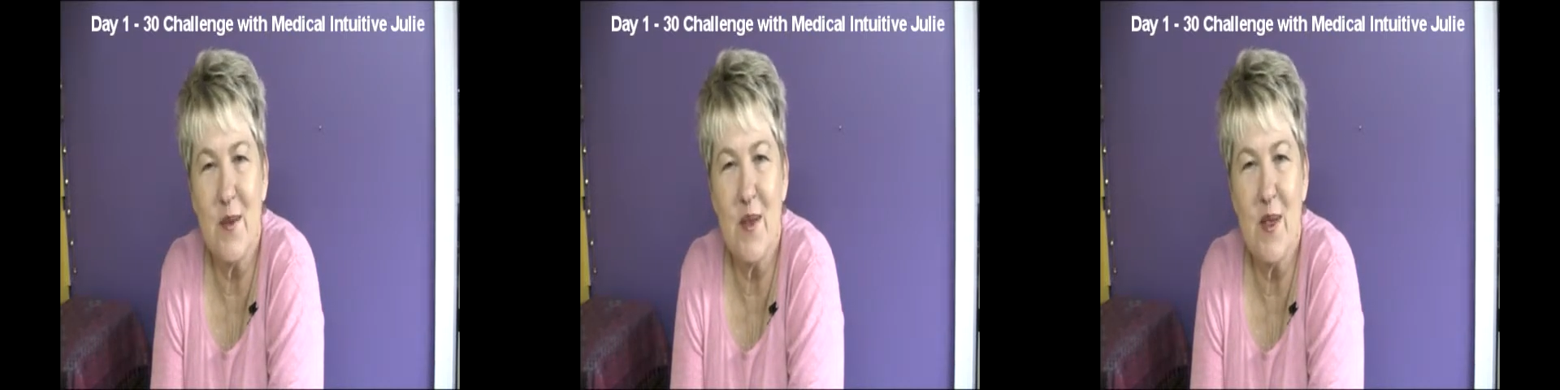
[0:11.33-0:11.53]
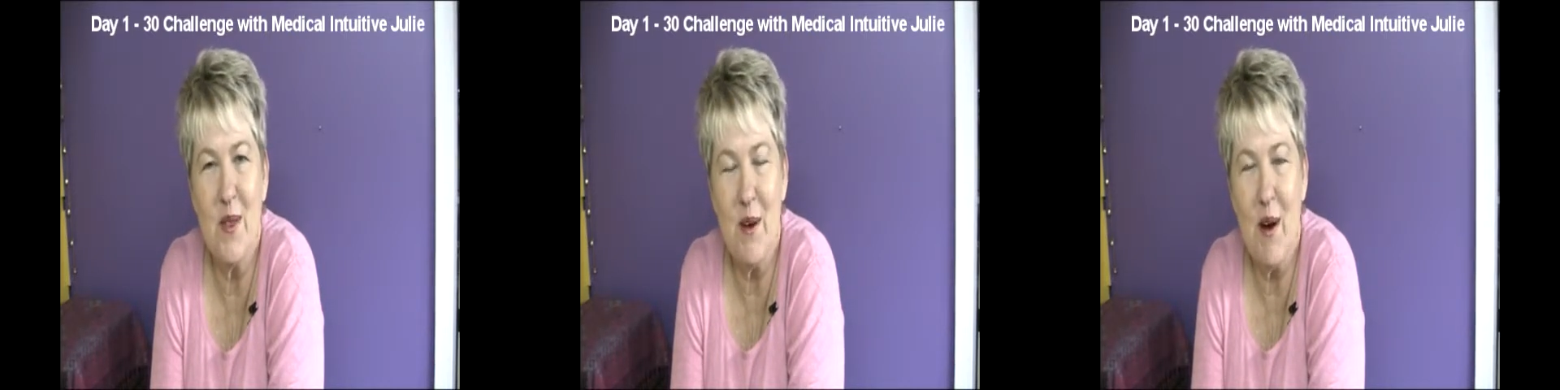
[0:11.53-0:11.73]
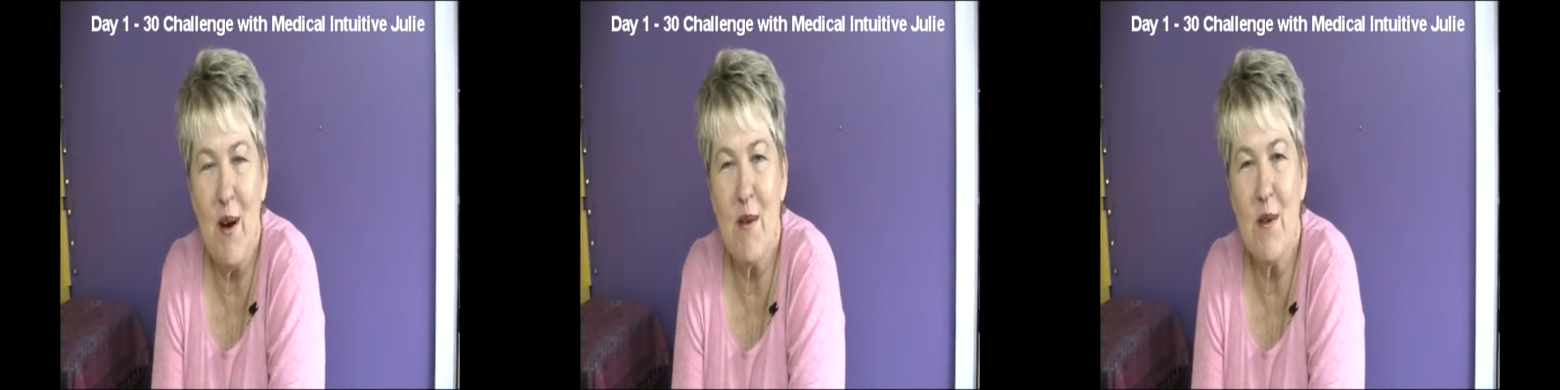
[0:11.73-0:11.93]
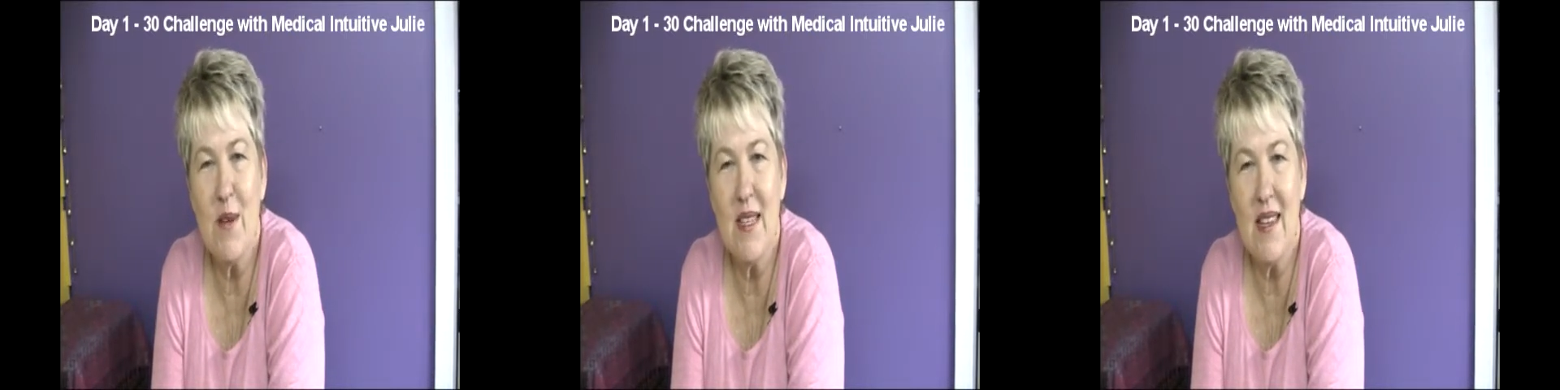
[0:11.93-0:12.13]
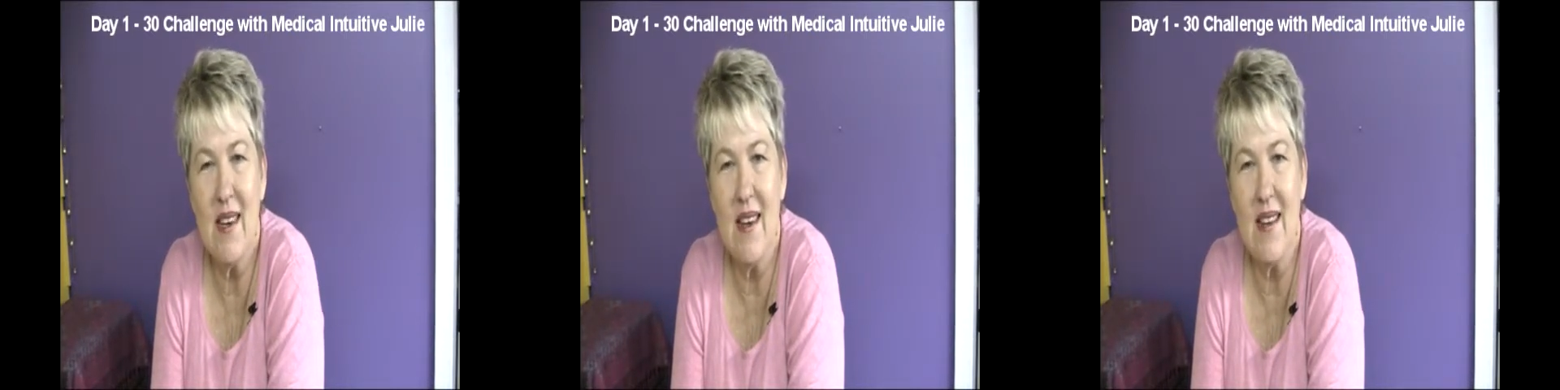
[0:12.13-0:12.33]
with
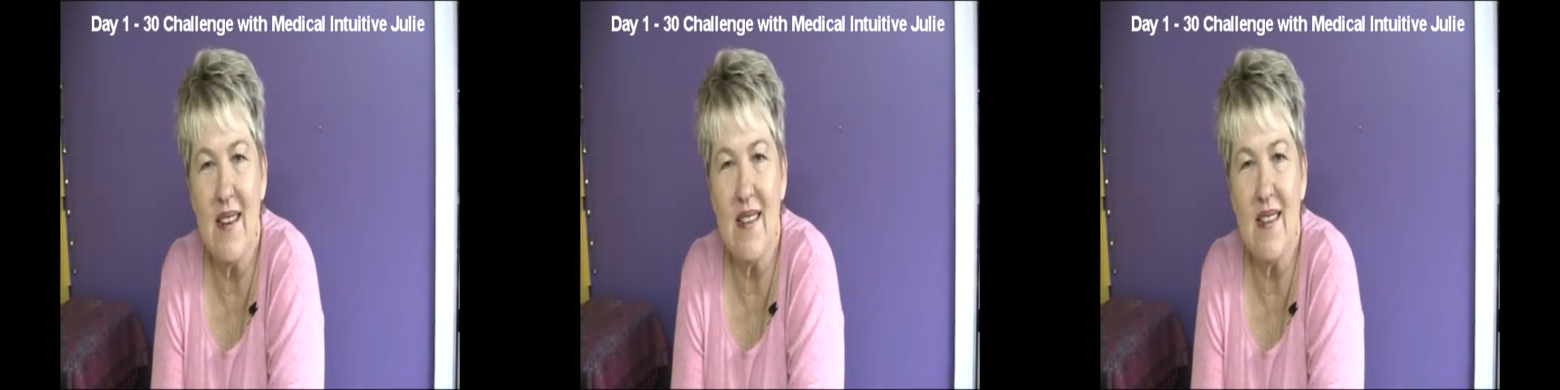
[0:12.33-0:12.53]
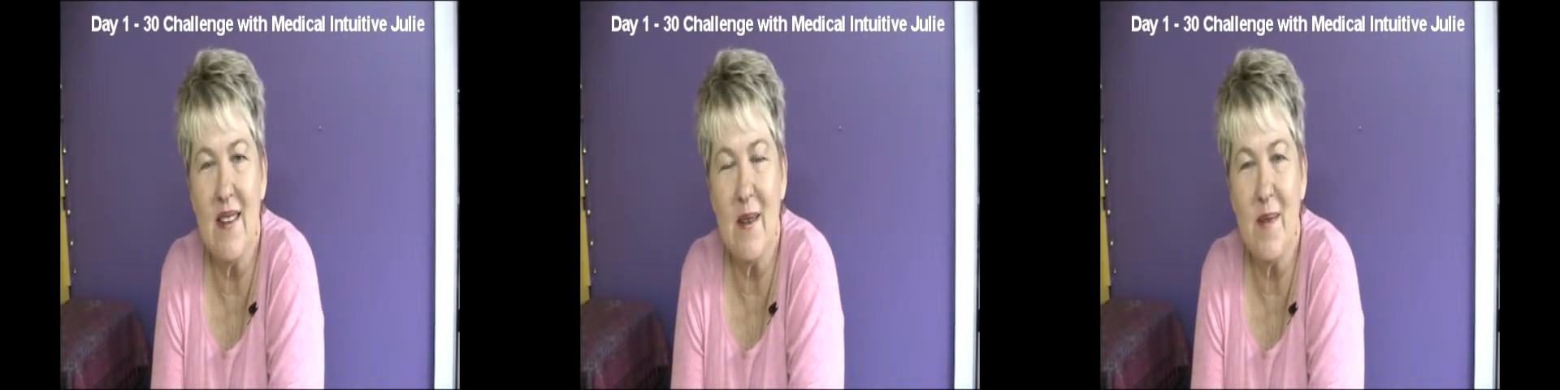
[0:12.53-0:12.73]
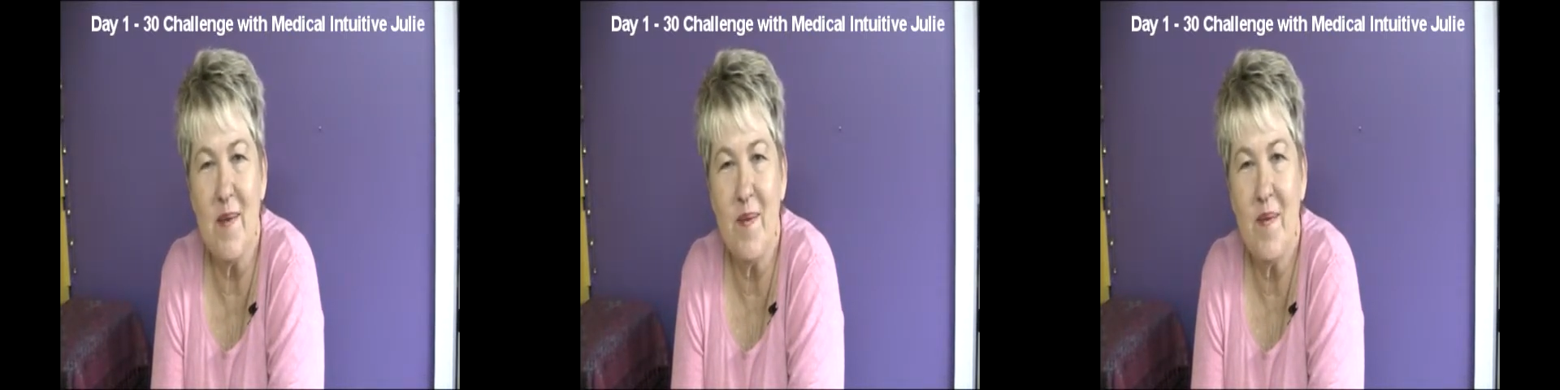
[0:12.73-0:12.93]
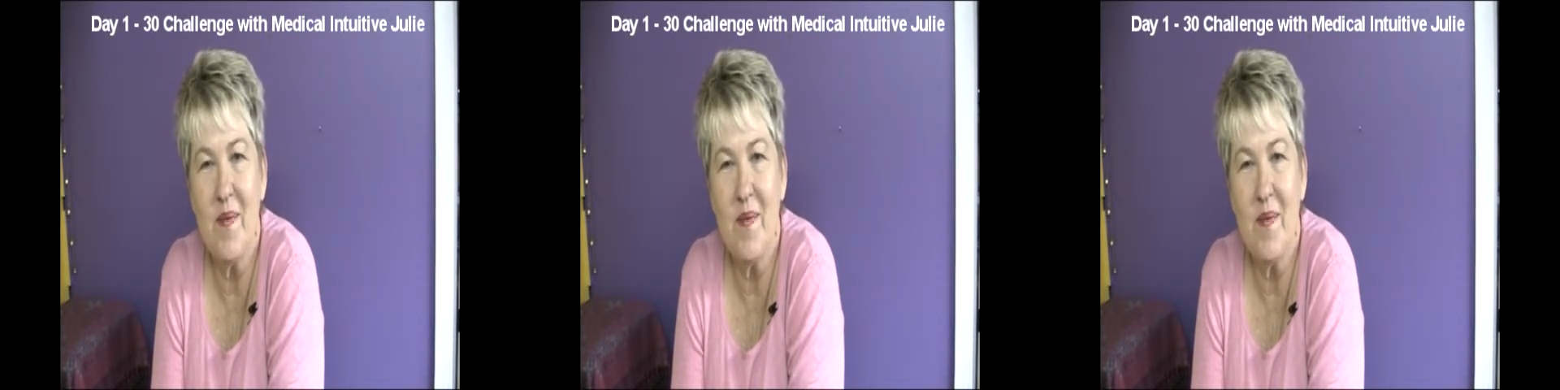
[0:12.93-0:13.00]
thyroid cancer,